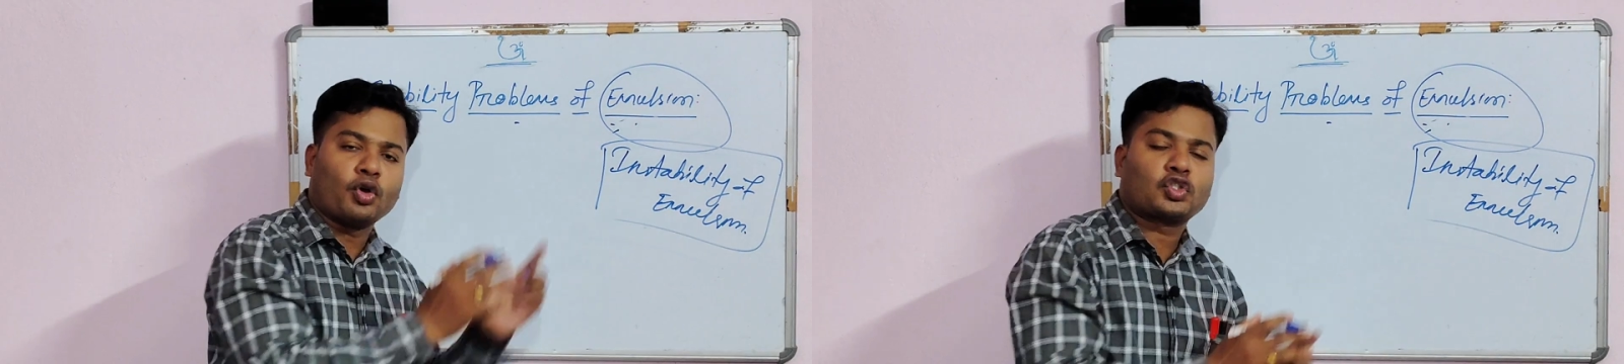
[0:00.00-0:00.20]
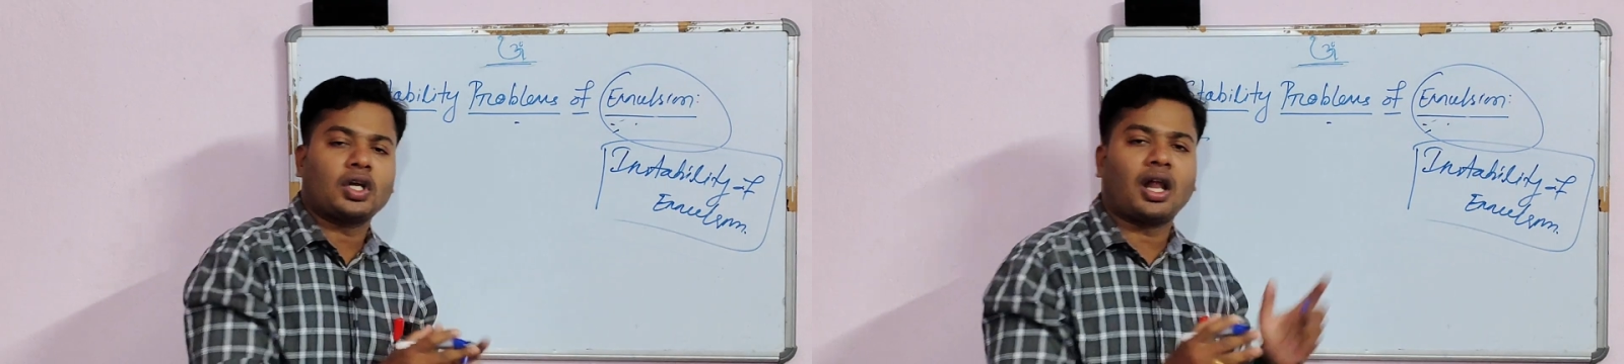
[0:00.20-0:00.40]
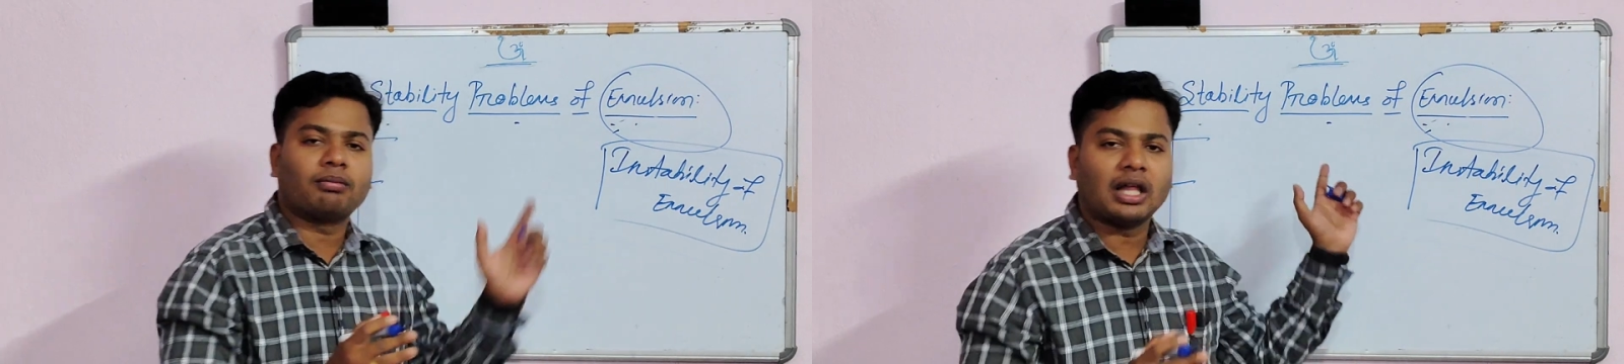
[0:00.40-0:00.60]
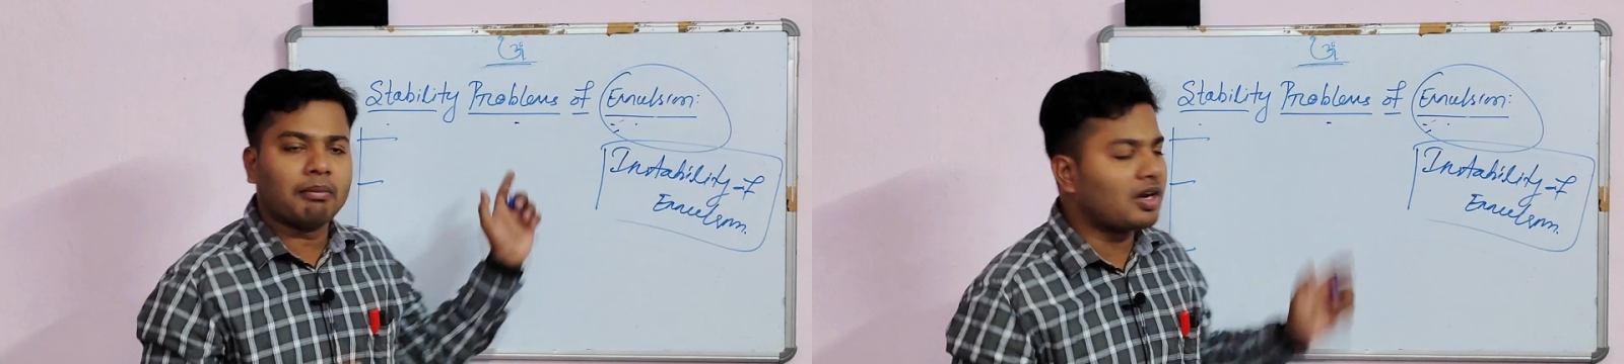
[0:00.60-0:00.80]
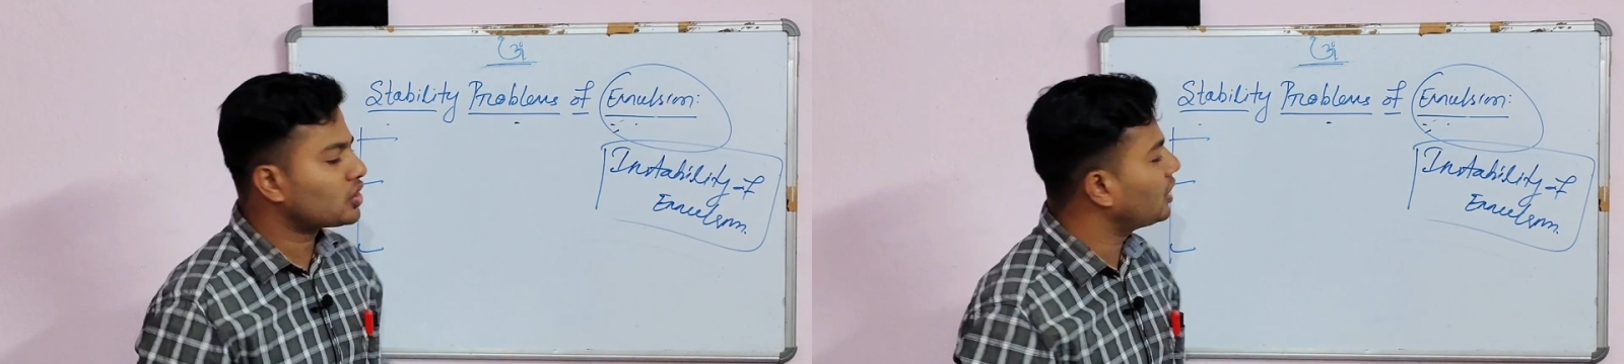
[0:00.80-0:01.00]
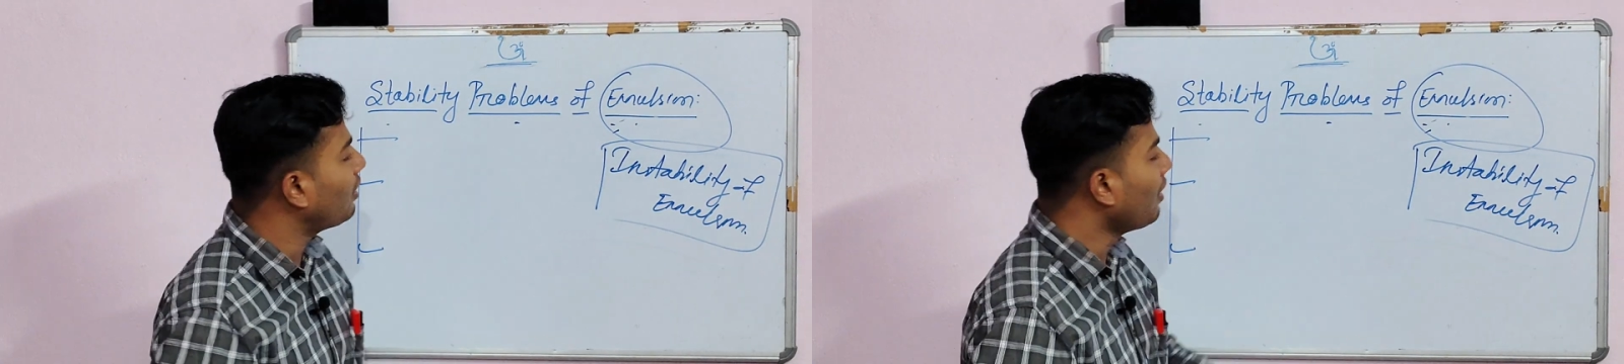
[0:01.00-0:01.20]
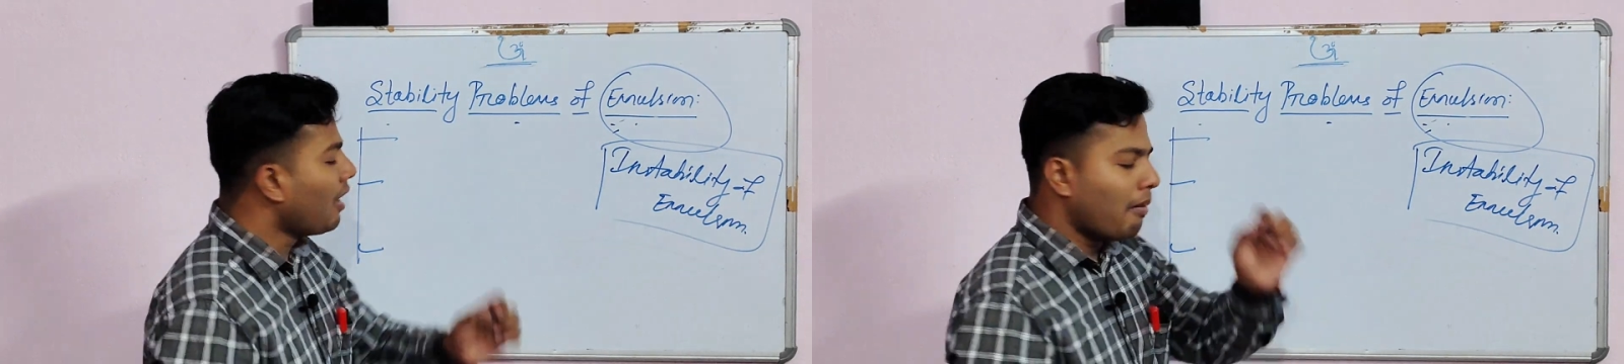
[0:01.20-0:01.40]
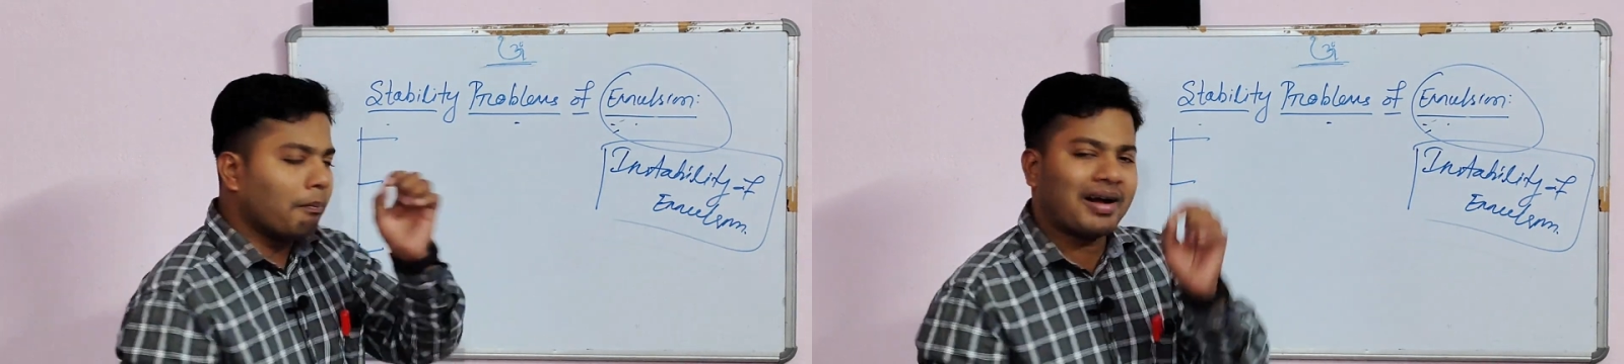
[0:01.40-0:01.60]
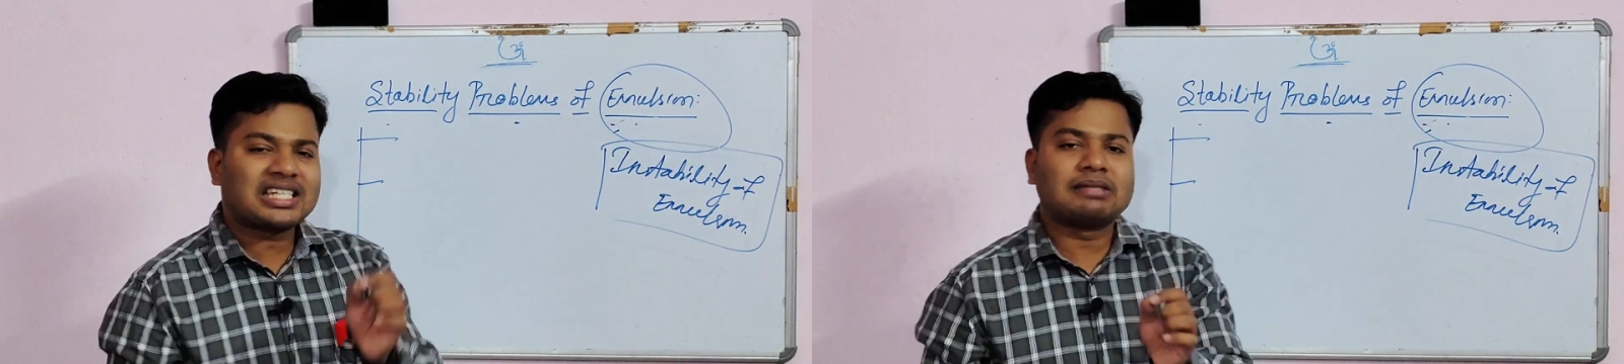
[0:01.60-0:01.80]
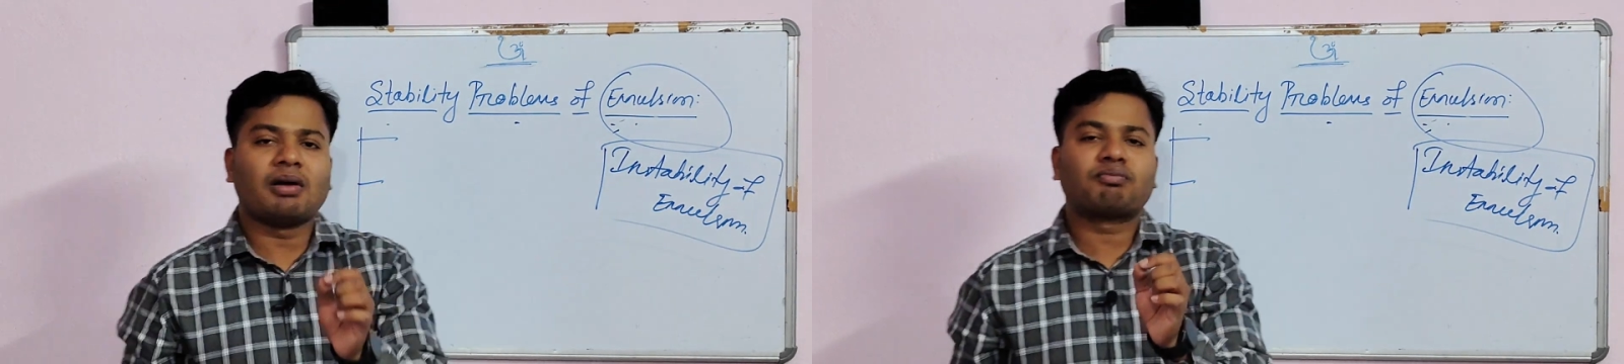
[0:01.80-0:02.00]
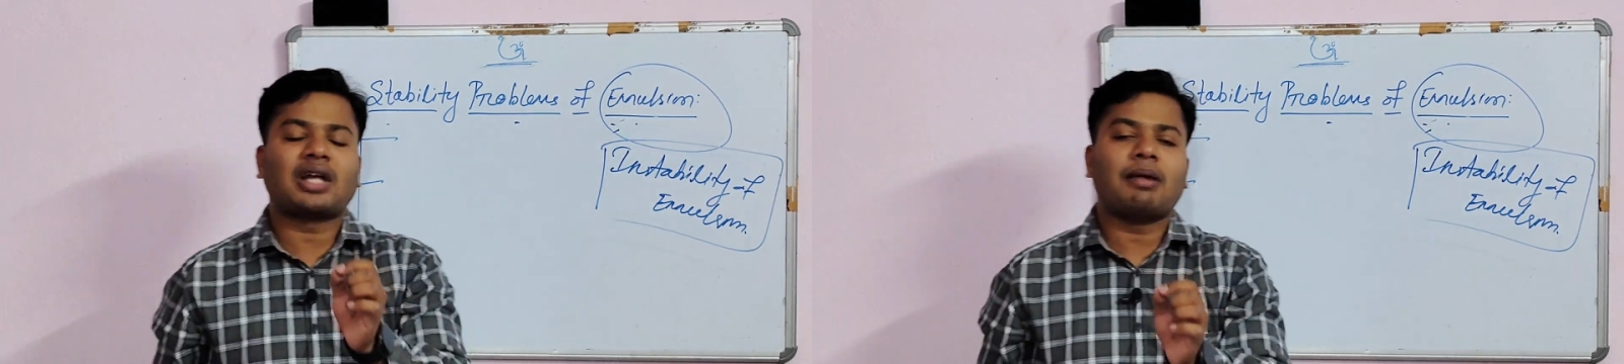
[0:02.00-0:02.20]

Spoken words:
portion of the emulsion. Maximum